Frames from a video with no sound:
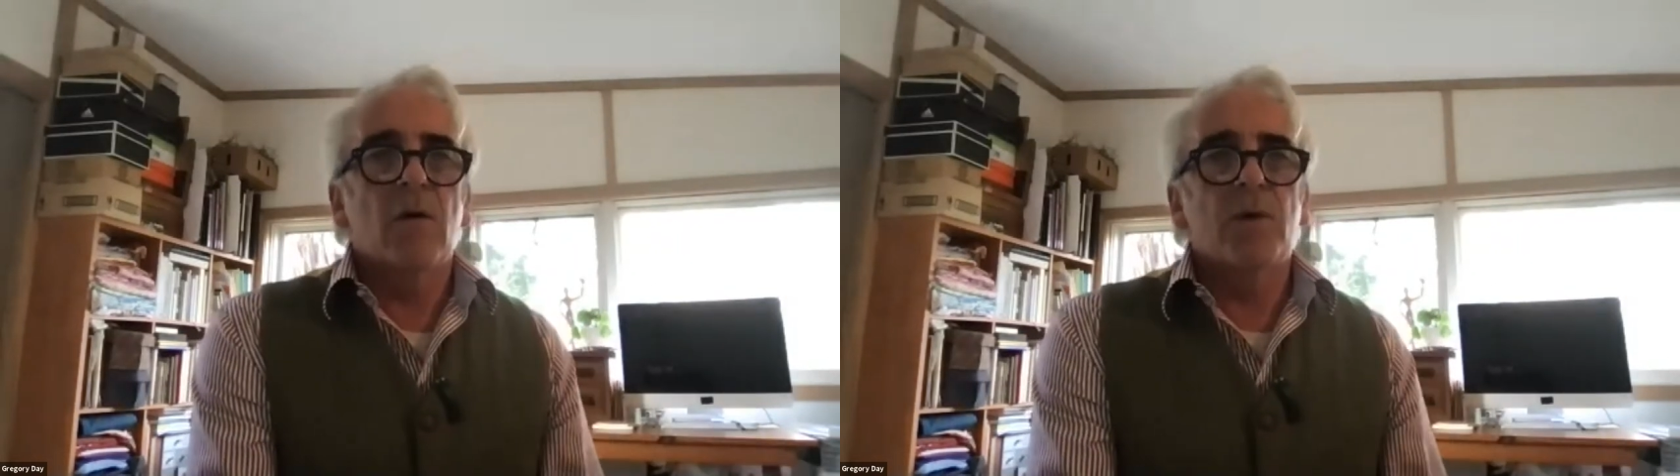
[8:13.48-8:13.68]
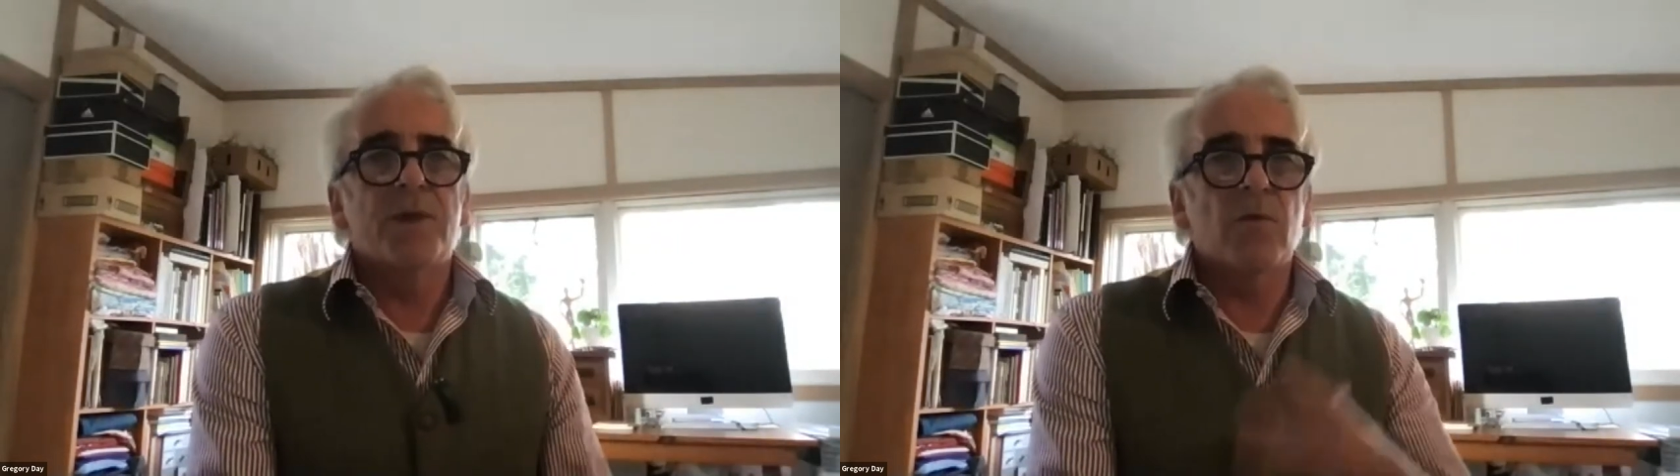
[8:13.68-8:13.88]

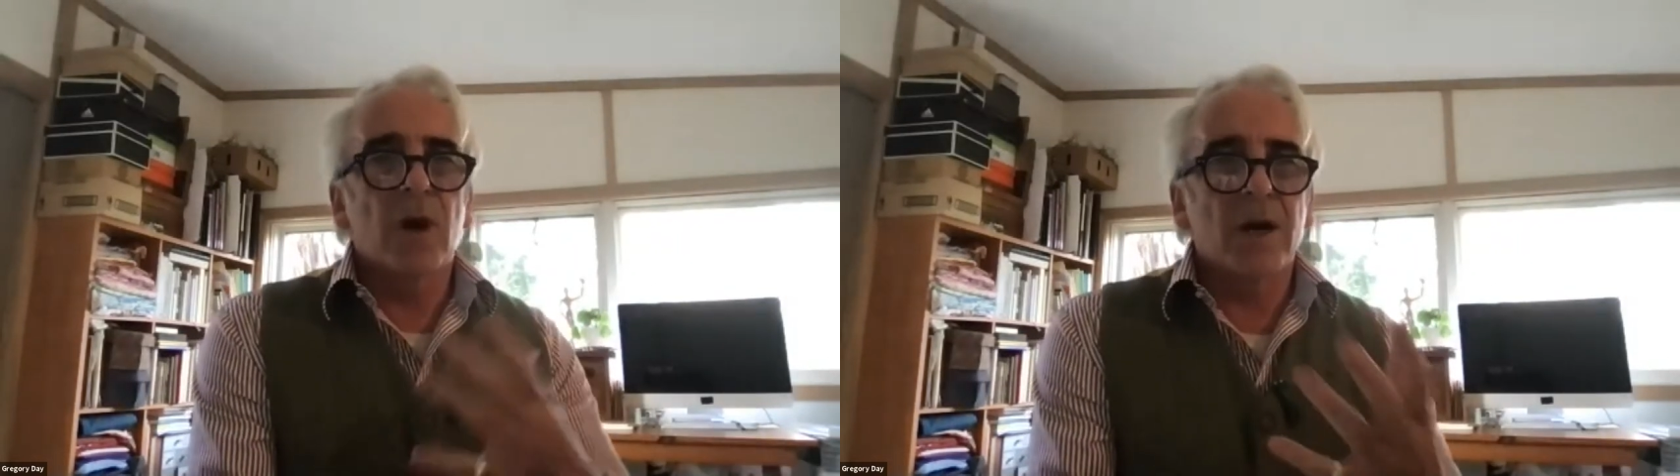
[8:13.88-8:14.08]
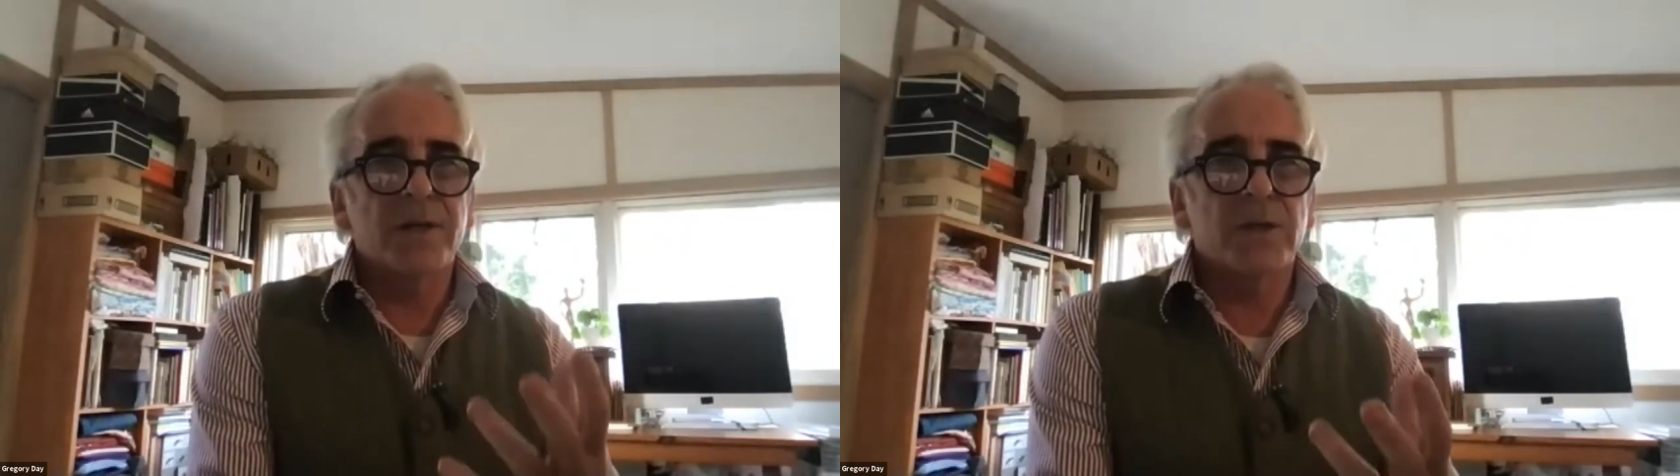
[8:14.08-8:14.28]
with the
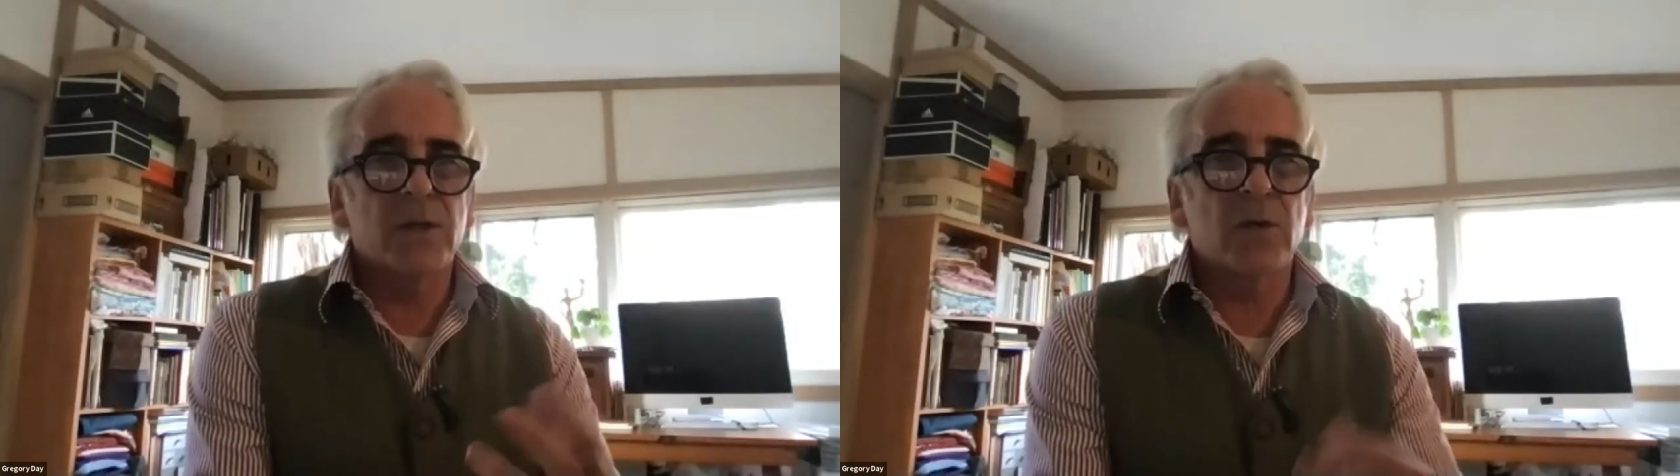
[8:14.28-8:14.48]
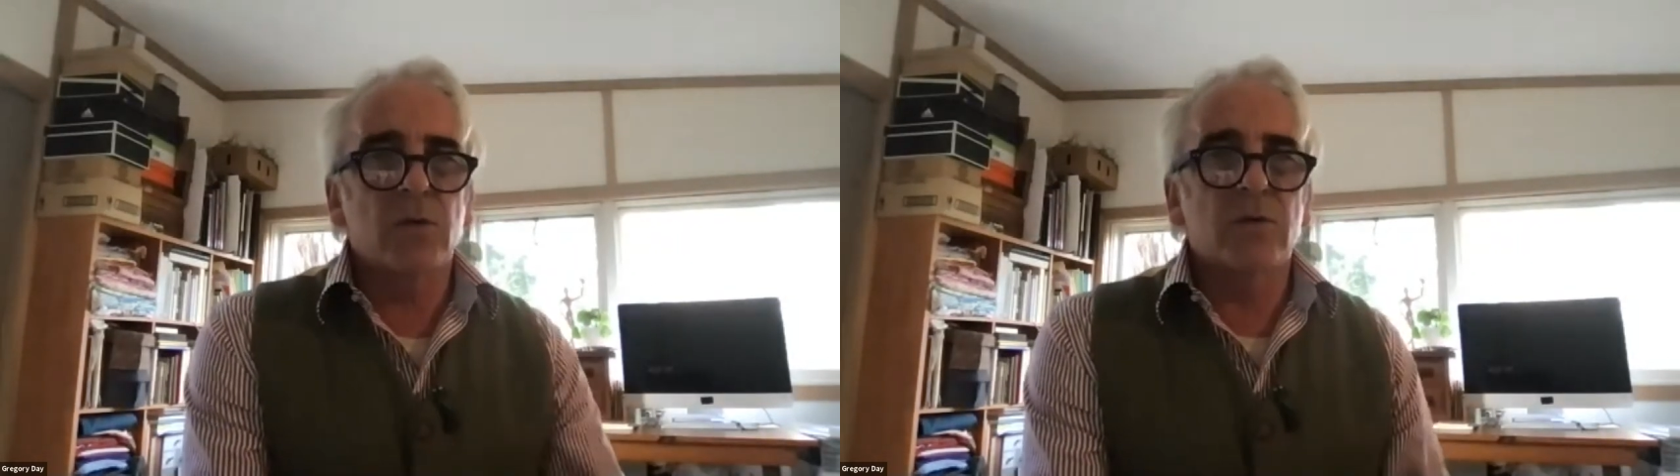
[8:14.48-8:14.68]
writer's
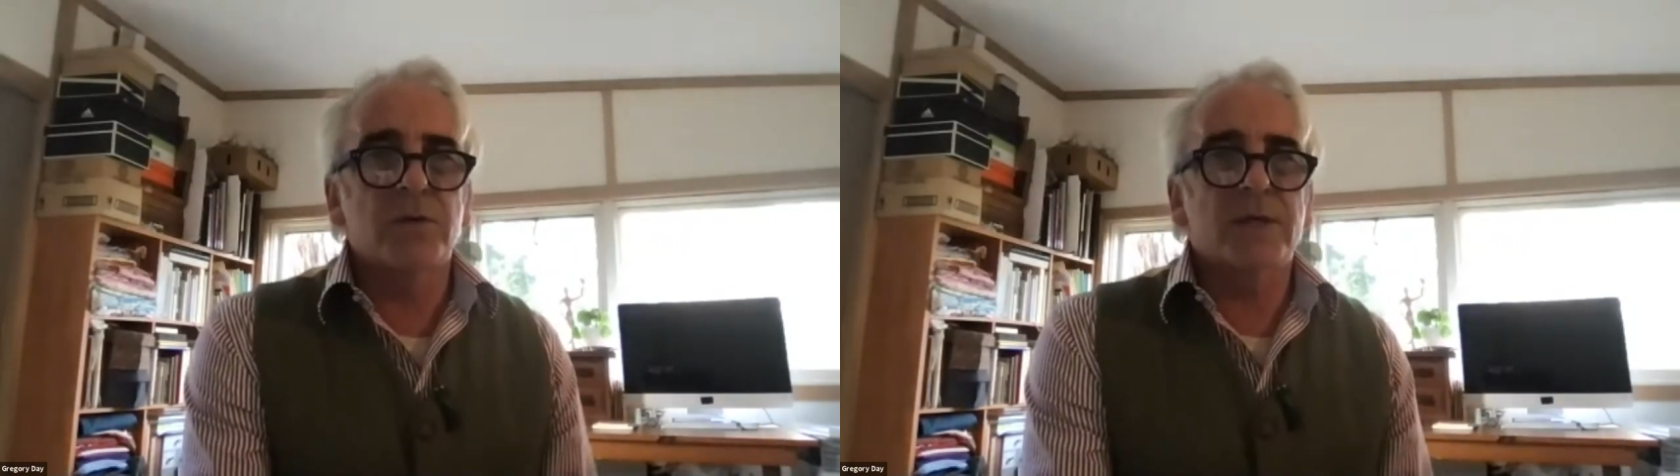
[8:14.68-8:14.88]
tools